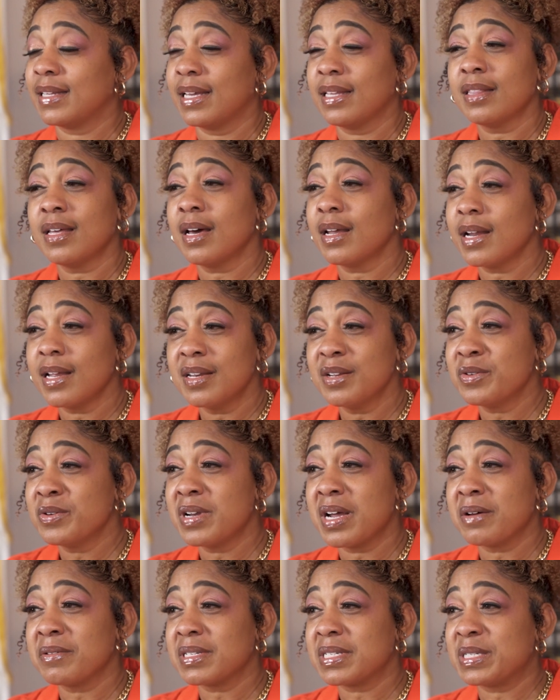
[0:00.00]
They thought I knew
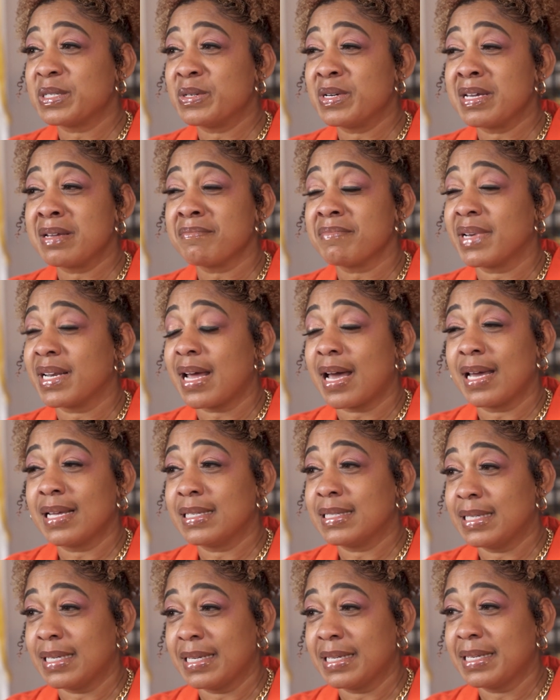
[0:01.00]
what I was doing, but I
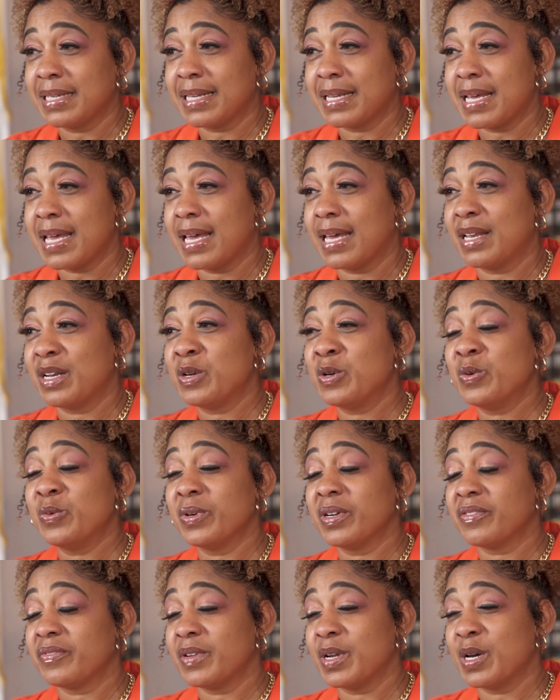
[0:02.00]
didn't. And who would have